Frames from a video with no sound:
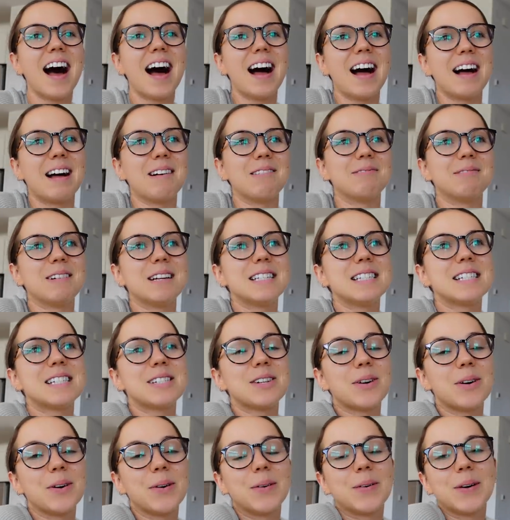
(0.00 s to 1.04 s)
Um,
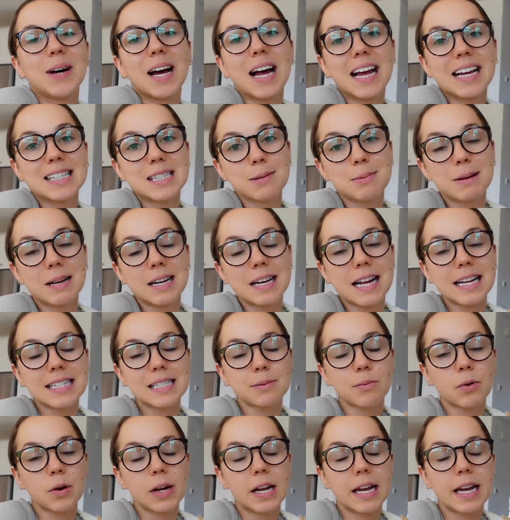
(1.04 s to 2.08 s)
so it's been a
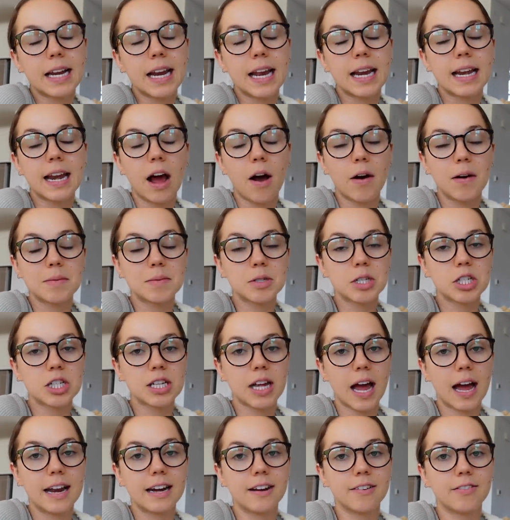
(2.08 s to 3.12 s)
nice morning and now I'm
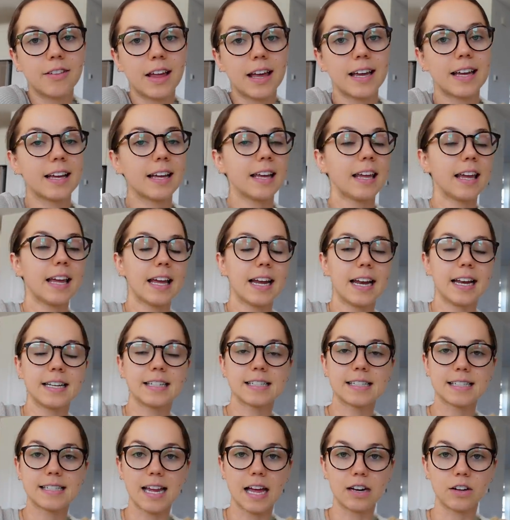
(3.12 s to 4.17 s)
just kind of like
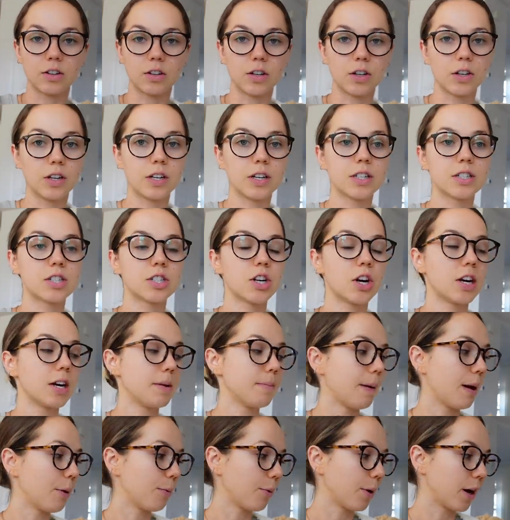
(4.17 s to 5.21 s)
getting settled,
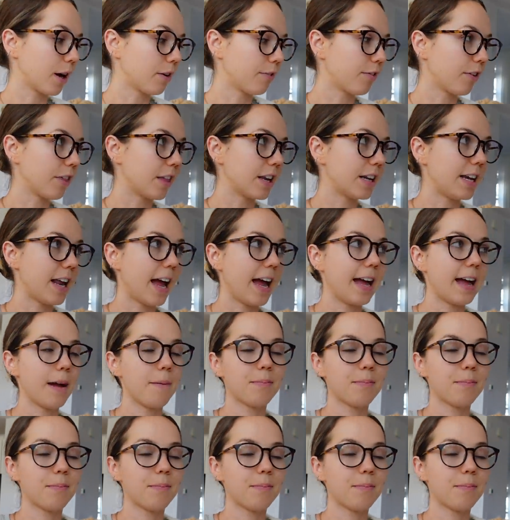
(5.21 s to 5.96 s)
starting my work for the day.